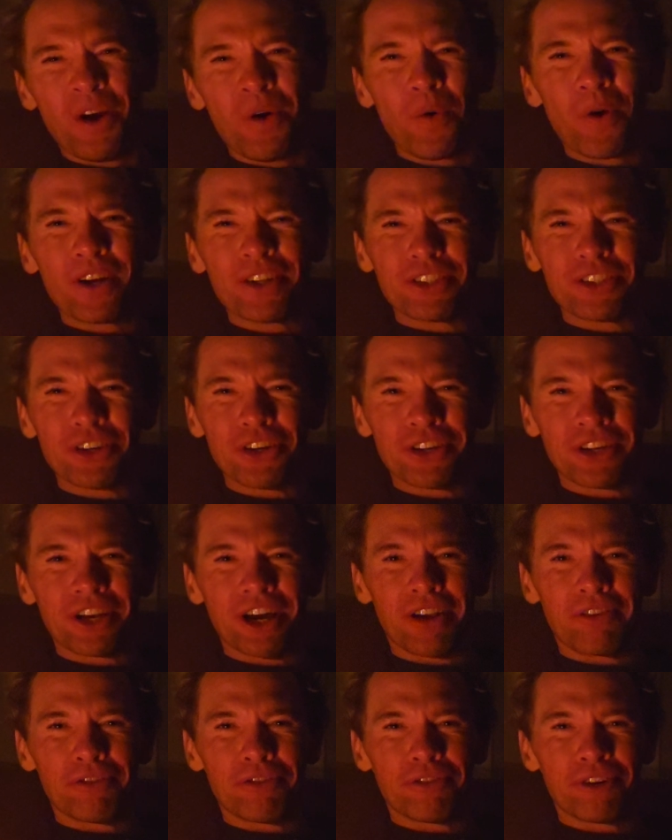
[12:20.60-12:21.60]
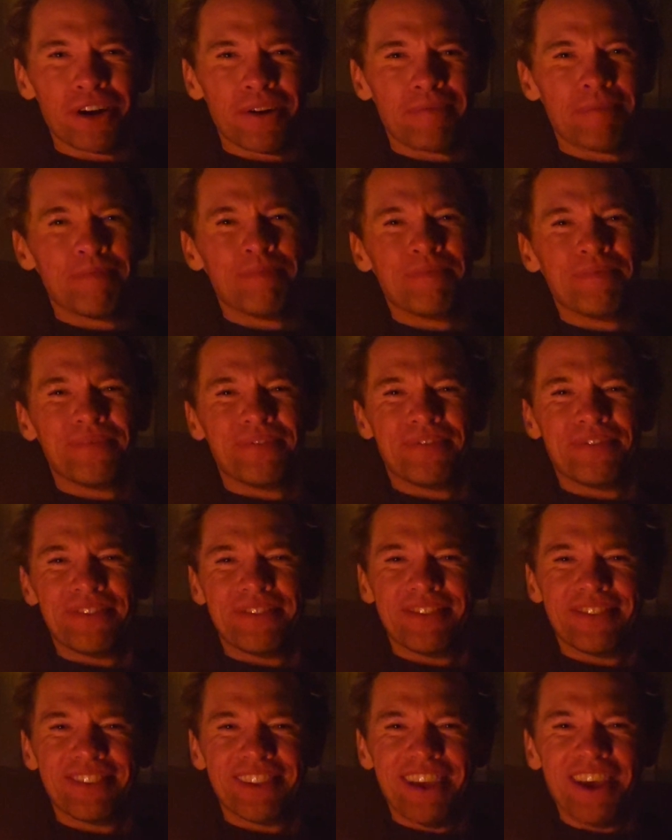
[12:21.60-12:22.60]
Where's her come from?
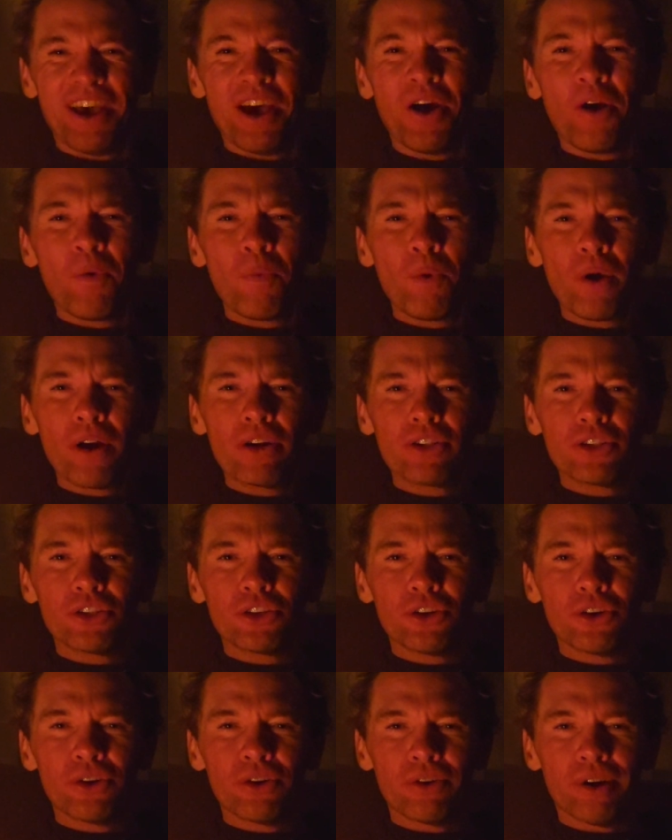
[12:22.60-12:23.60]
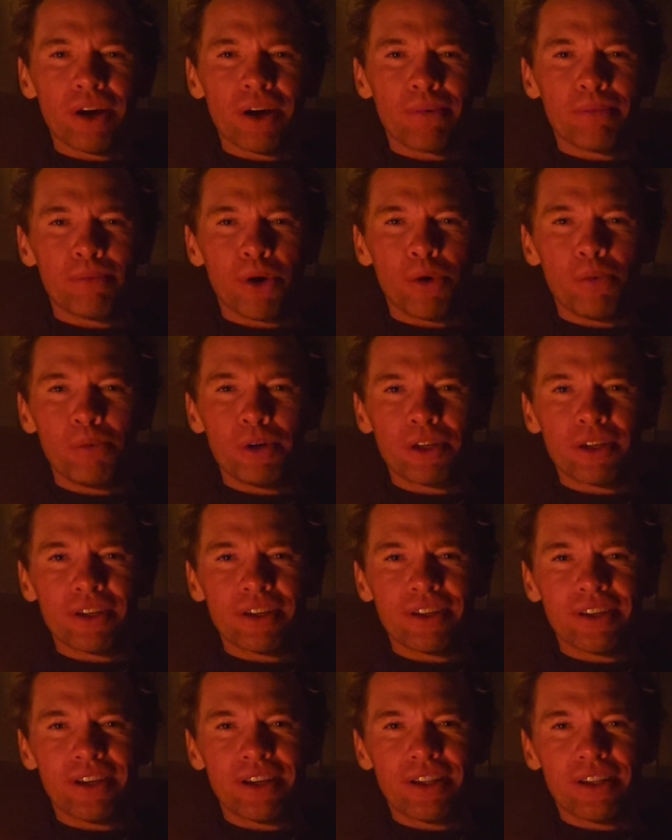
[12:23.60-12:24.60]
Where's her
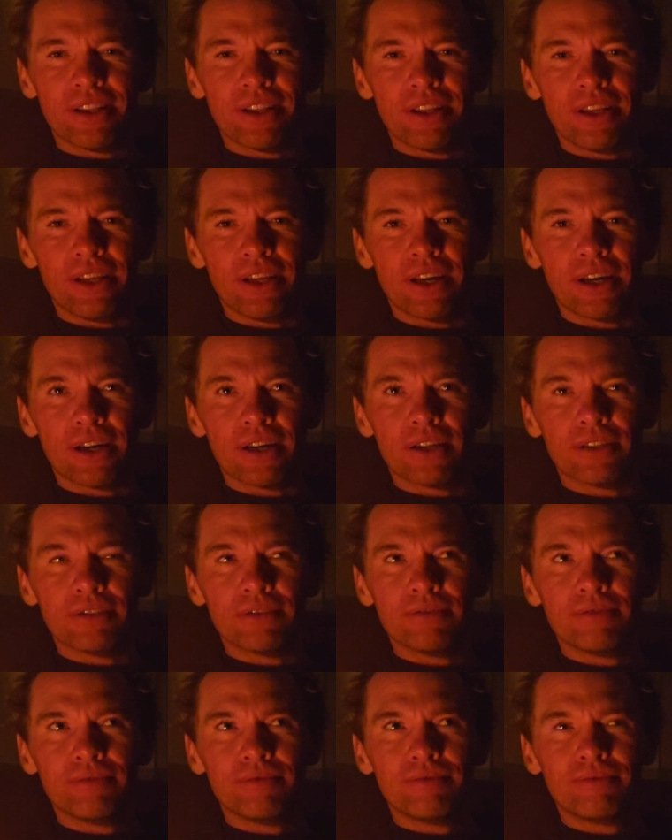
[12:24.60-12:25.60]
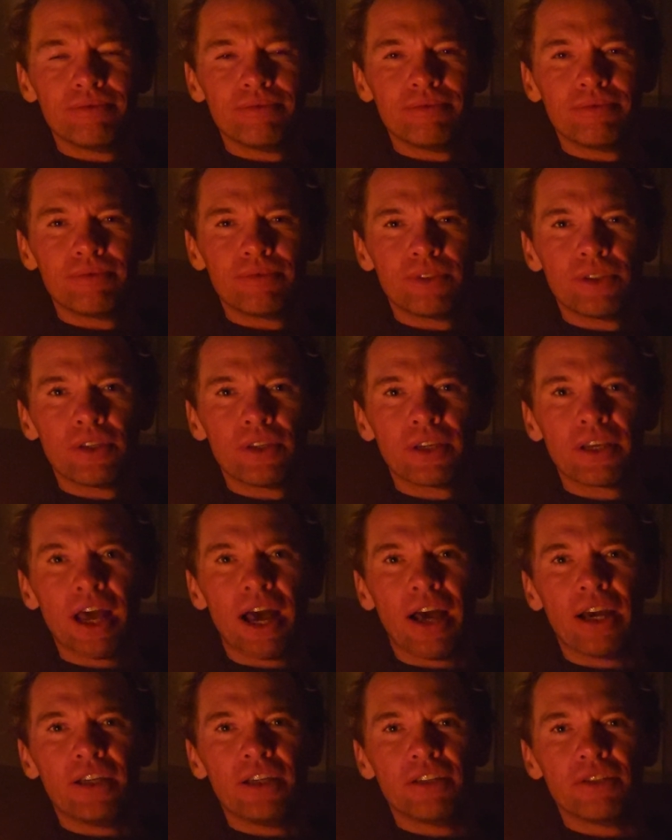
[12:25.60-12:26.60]
moment in the
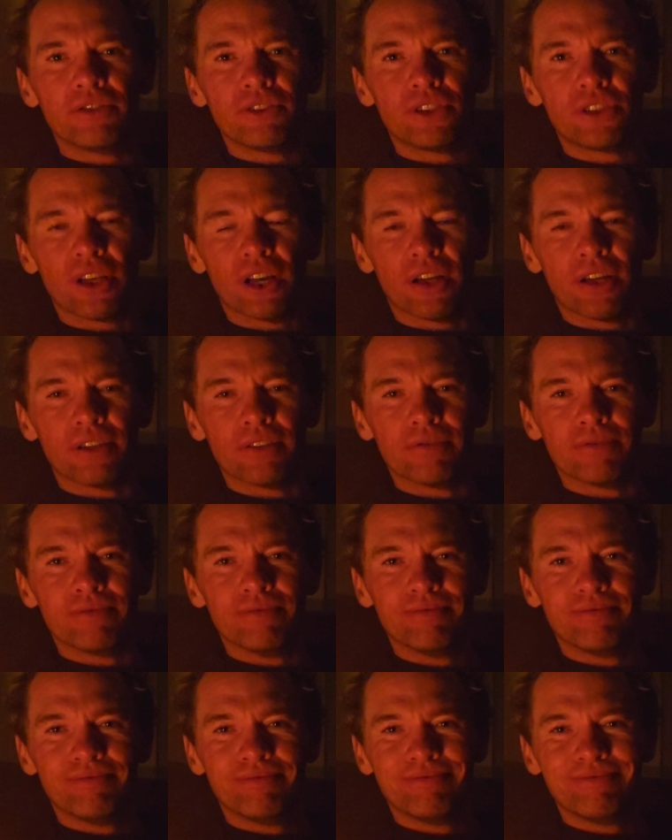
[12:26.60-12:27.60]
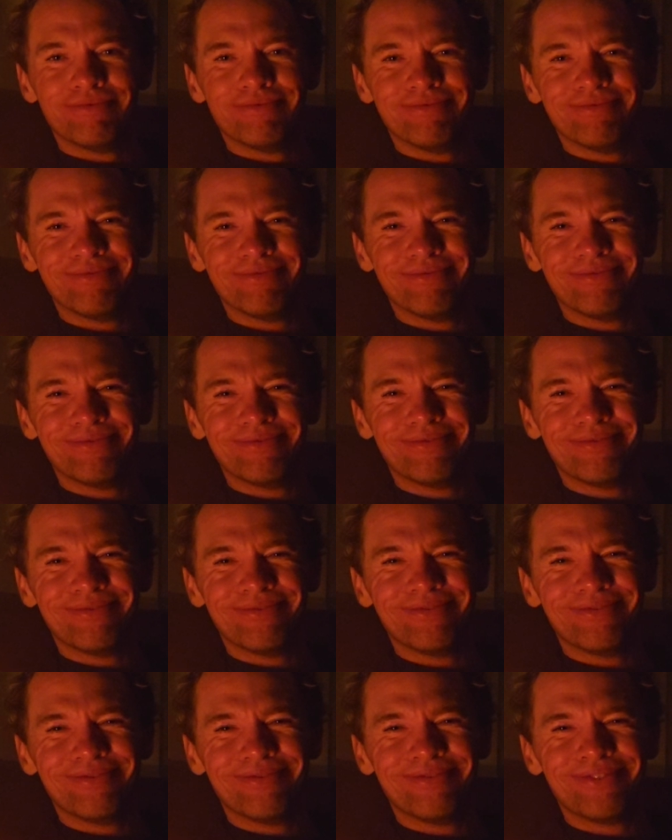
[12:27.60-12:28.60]
kind of sun? That
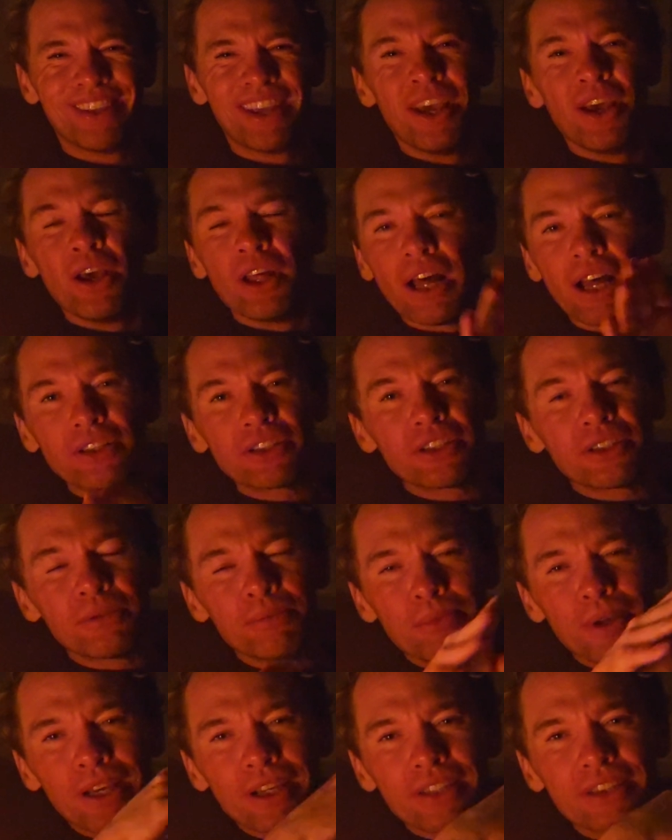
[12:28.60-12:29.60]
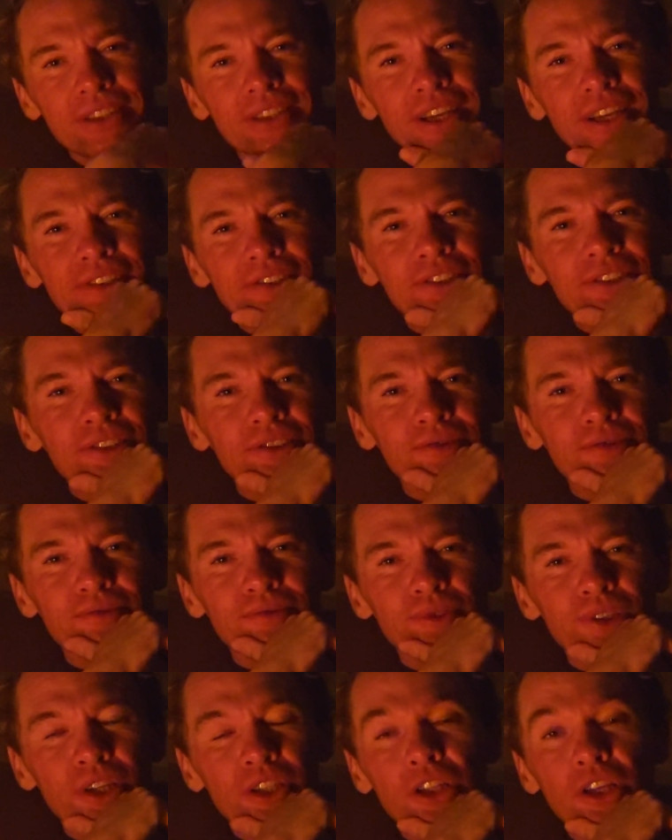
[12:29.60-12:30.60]
didn't make sense.
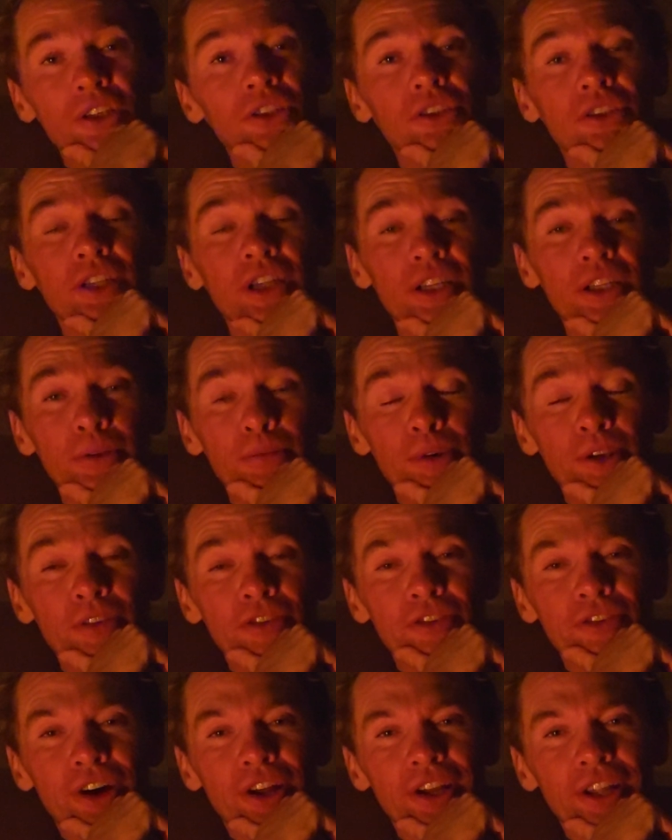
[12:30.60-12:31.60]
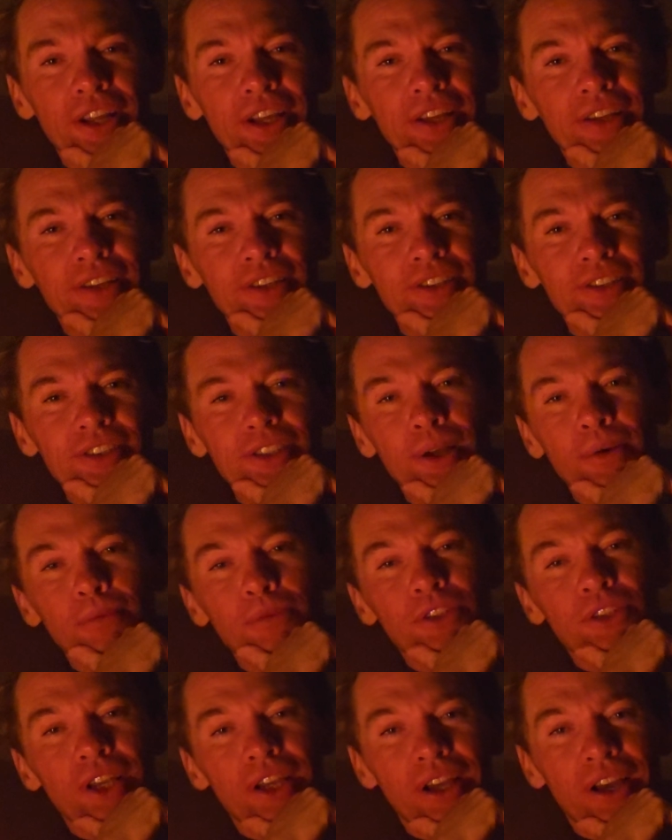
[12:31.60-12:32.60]
It doesn't need to be funny. Some
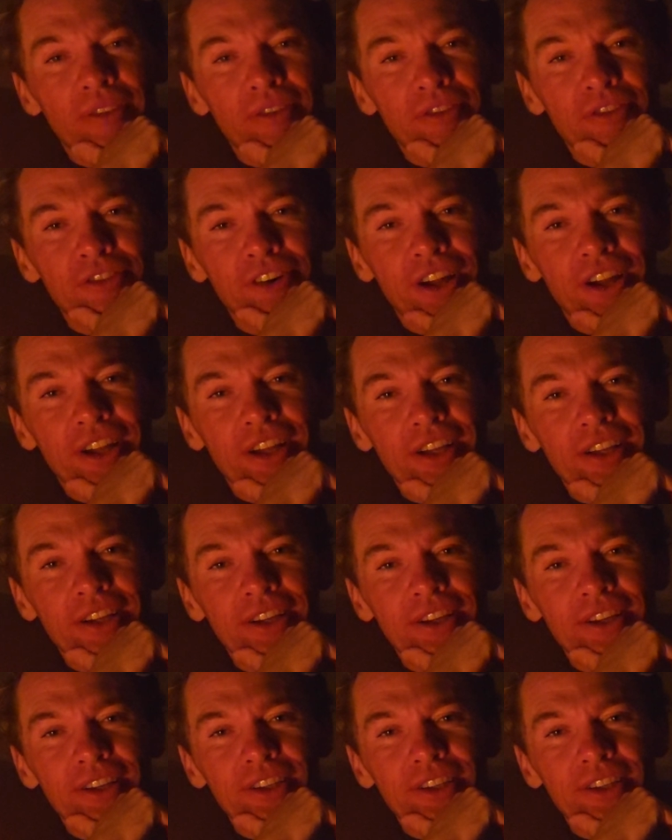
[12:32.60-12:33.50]
say I'm funny.